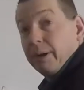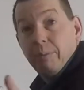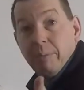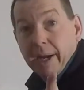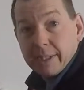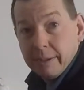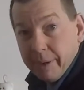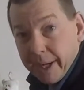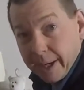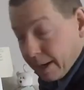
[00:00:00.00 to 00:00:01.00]
Back to the
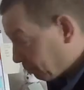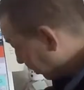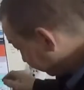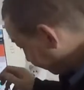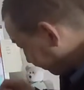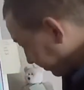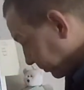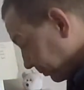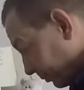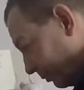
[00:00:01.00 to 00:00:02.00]
main camera,
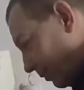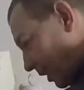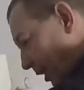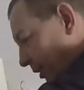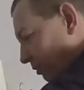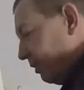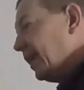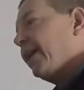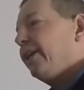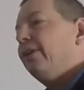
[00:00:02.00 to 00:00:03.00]

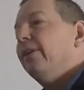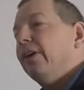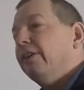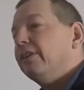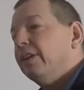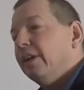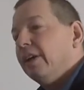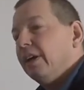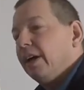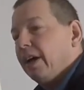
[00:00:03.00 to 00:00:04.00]
really good,
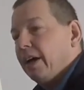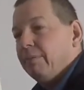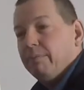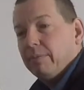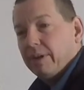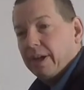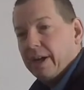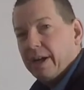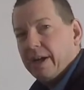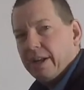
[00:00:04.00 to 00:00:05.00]
and
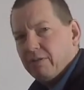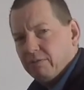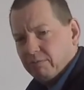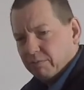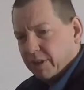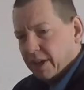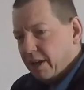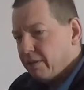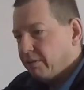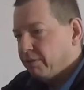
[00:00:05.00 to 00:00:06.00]
it
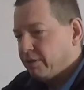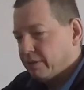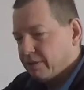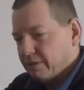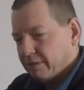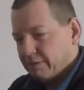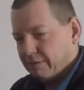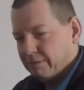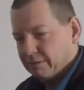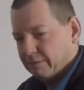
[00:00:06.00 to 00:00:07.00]
goes
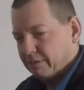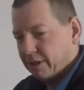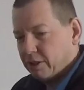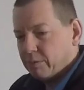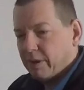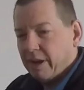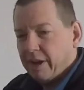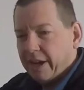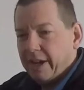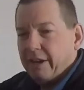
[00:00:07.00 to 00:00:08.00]
quite
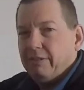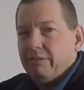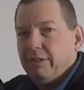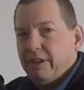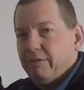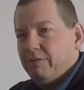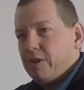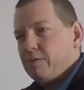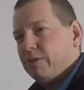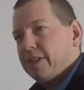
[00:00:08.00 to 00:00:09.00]
high. It
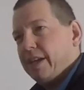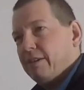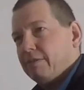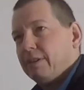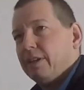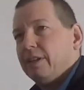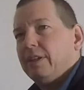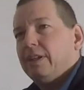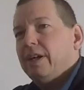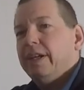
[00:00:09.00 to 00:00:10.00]
folds out,
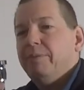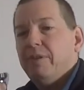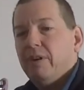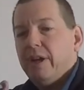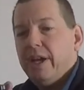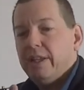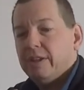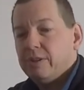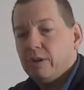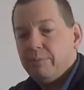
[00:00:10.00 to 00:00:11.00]
and then we at the
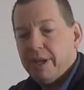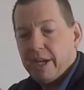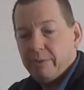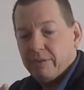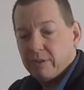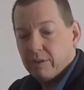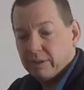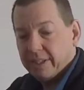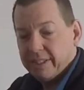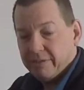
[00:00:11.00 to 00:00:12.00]
top here we've got
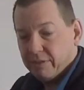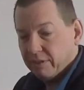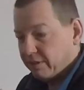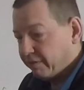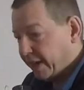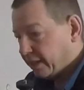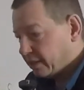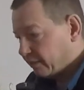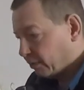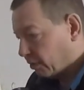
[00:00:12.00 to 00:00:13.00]
the different
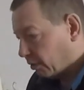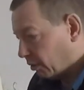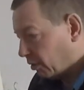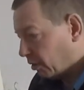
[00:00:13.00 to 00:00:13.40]
threads for